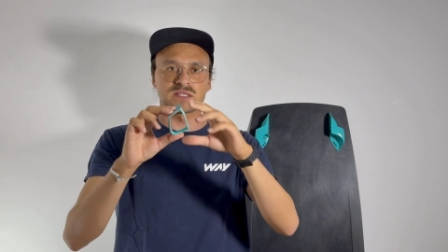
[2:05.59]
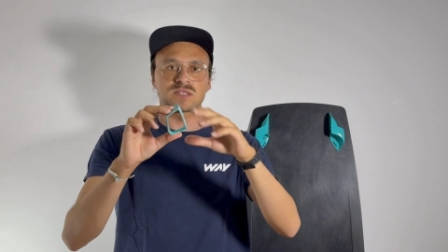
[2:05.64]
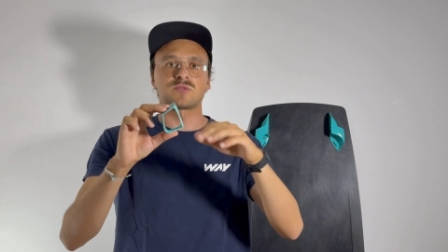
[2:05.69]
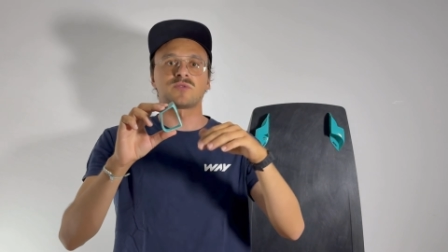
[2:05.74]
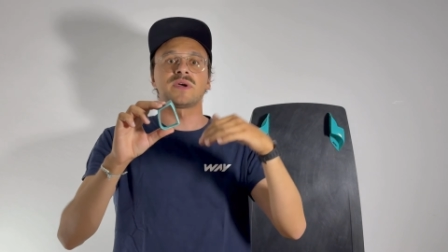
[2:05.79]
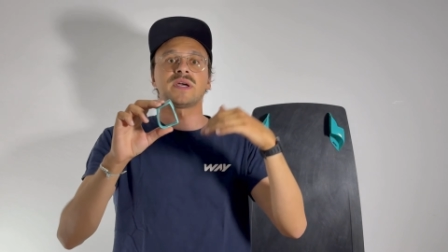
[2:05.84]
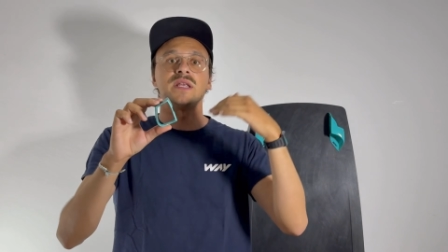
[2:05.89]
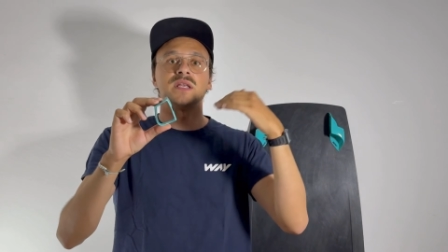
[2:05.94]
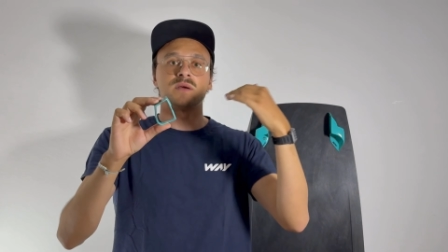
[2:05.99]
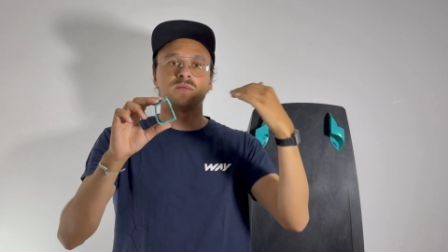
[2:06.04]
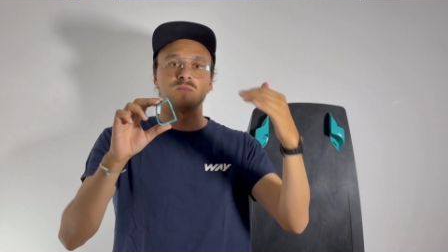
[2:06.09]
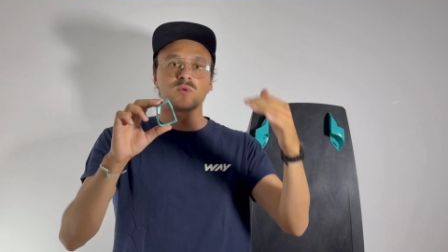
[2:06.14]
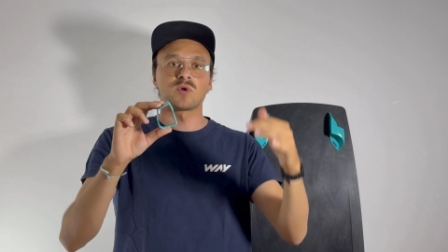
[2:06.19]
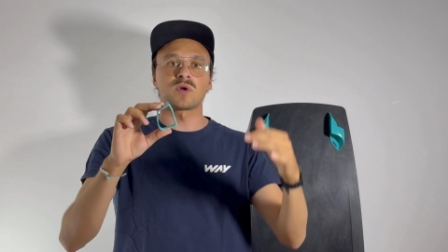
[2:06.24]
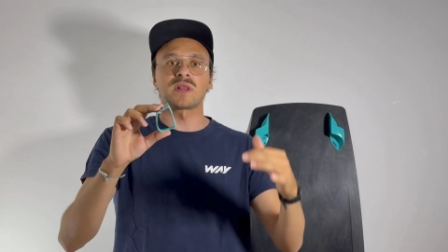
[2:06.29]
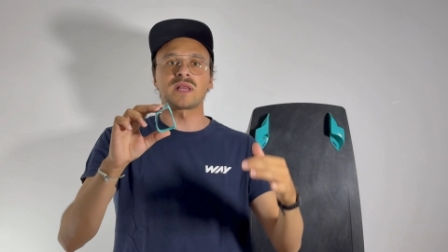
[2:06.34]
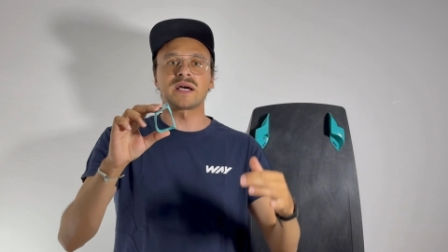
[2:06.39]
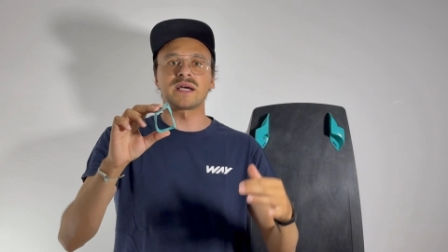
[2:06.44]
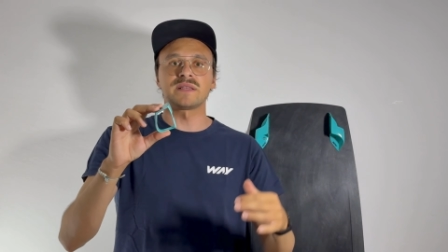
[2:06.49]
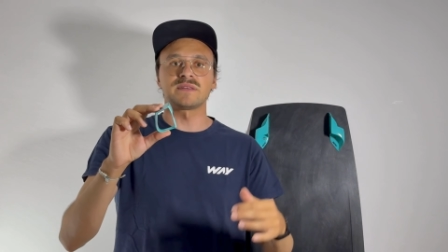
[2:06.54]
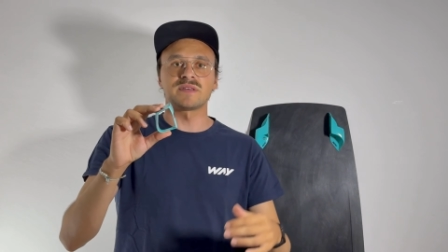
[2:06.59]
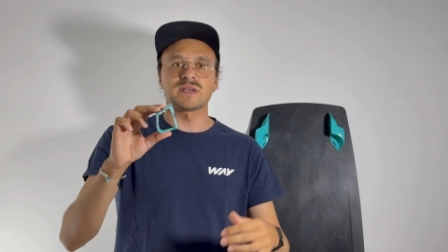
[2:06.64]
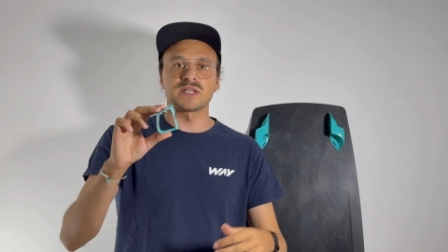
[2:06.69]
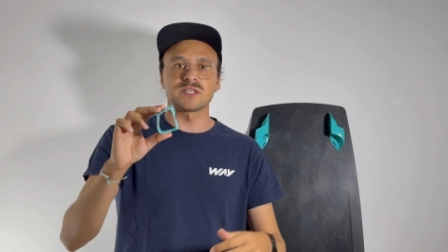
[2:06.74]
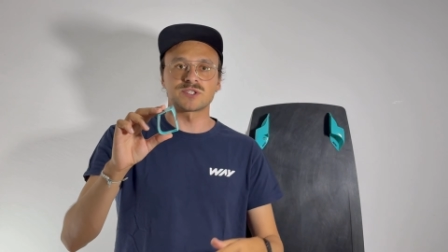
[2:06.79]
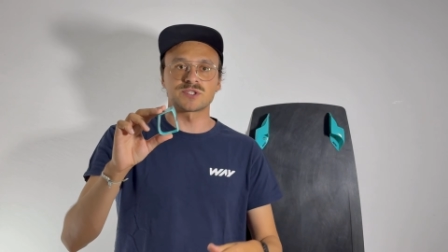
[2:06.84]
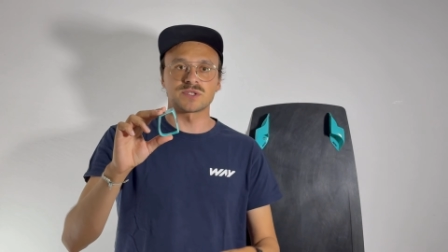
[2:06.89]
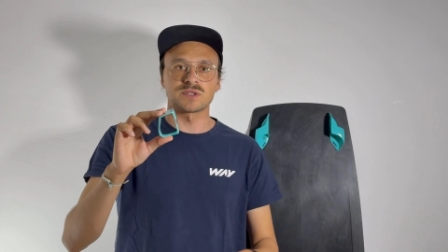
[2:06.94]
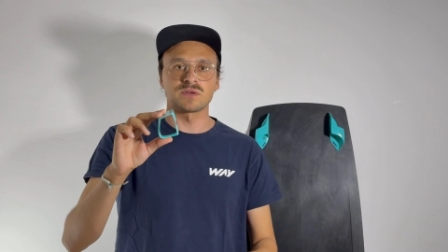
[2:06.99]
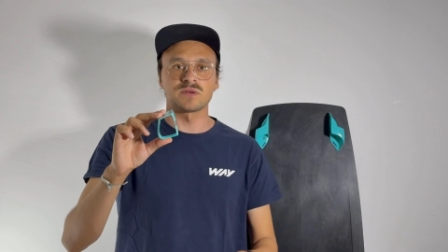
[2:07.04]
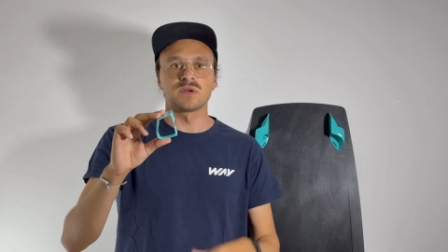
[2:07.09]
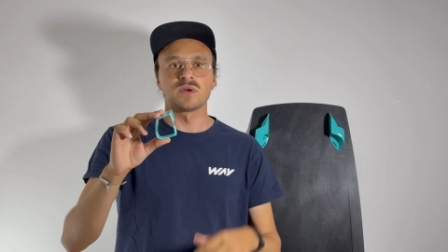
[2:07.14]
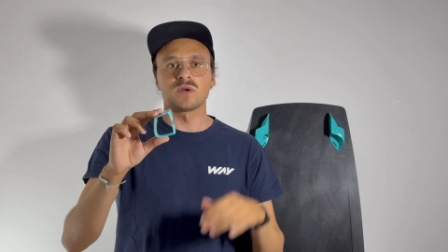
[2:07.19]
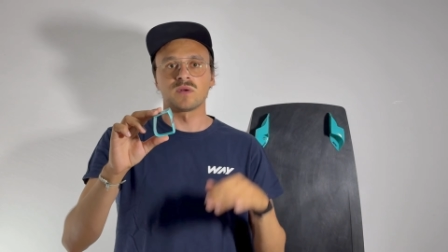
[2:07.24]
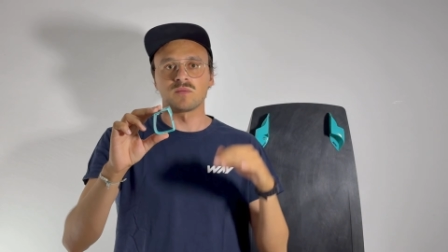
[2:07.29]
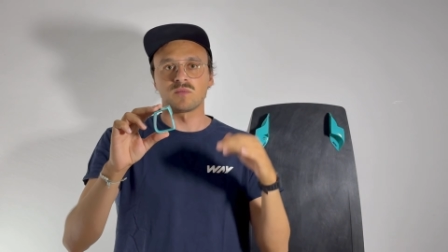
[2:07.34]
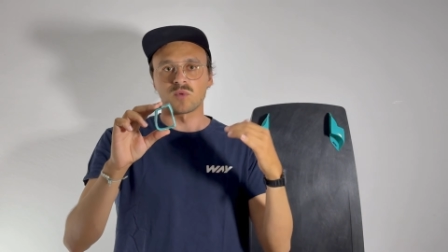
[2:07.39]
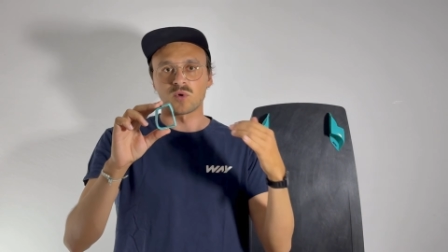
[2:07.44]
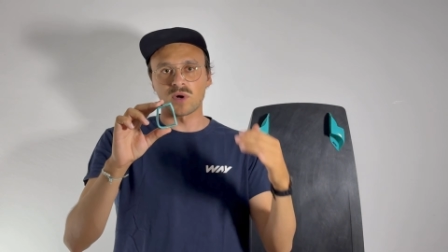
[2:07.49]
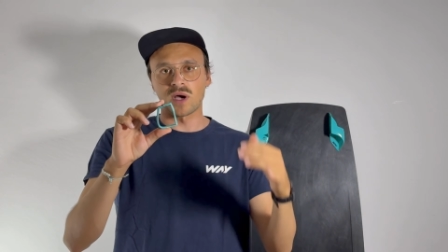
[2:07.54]
creating more line tension and
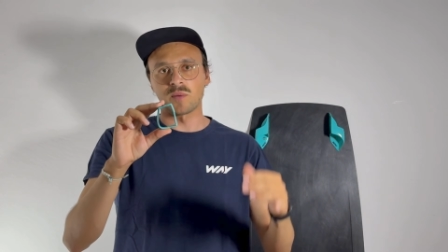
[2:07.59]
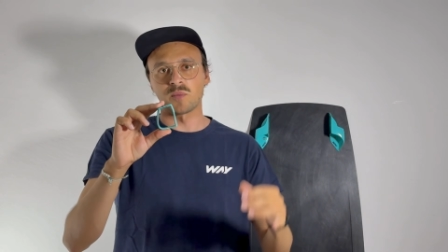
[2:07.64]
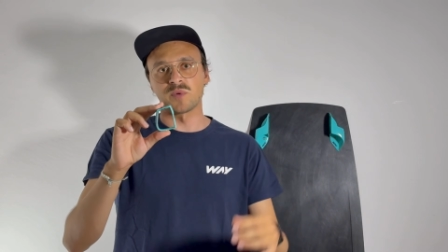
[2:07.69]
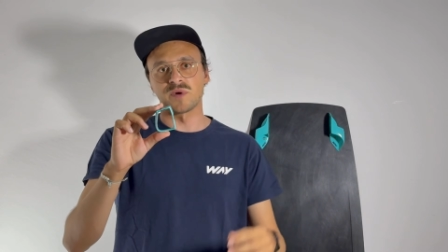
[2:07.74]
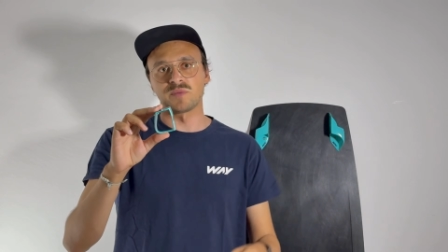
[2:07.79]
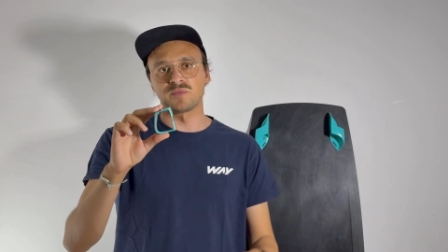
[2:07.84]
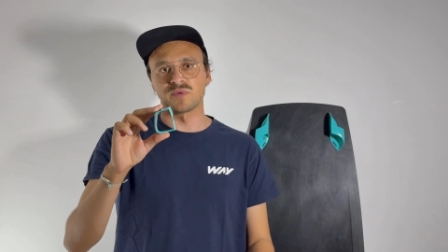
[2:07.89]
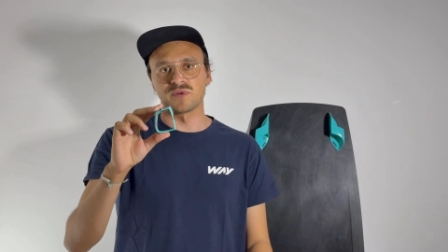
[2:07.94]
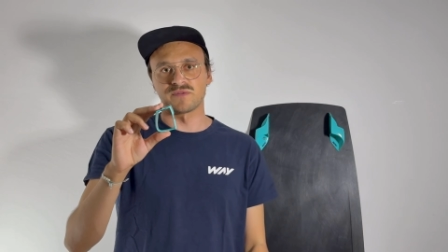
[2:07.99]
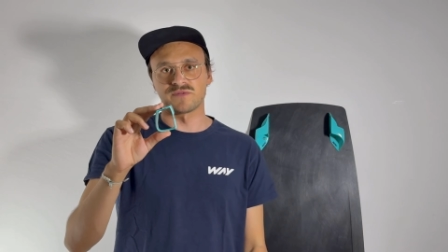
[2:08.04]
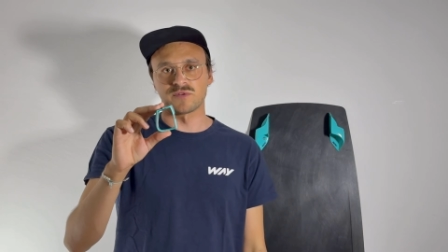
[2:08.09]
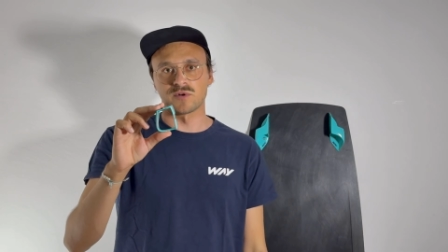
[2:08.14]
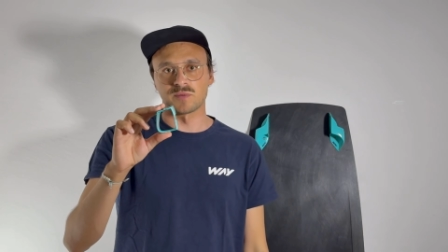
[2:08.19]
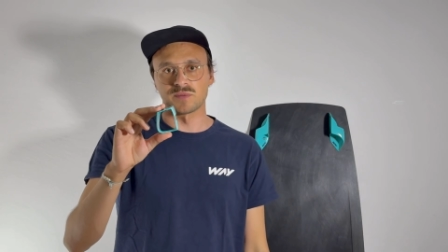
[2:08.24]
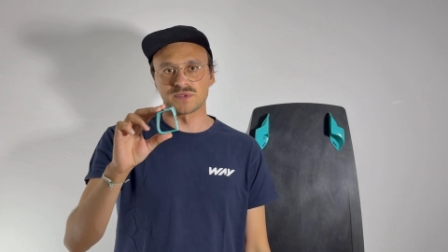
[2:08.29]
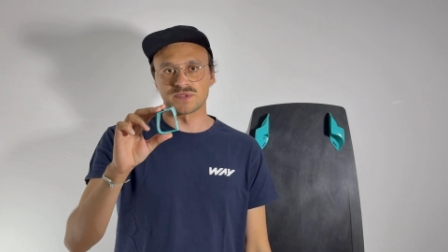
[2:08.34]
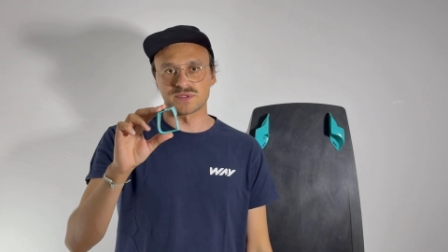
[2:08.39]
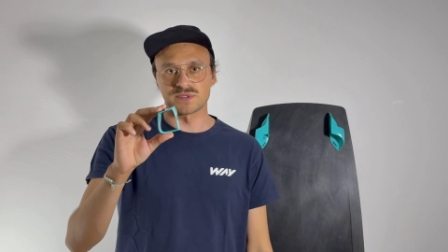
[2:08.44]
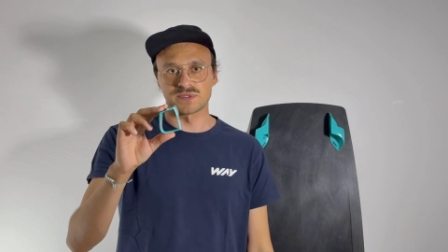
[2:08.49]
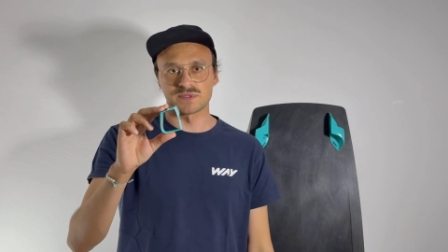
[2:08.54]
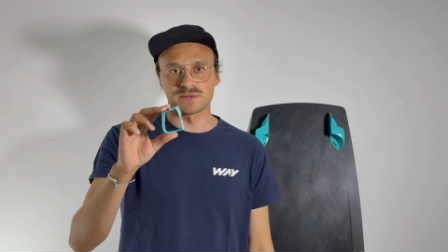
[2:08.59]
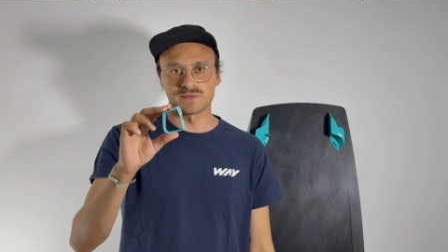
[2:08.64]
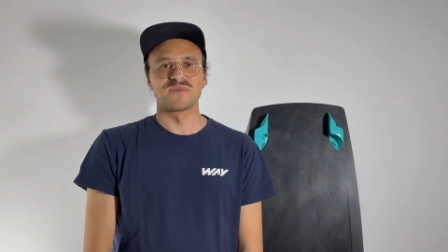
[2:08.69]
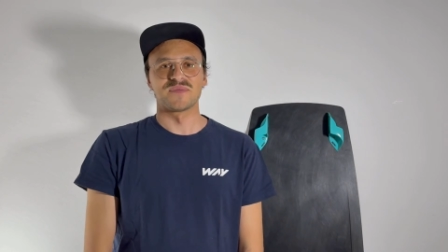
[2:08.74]
more upwind performance.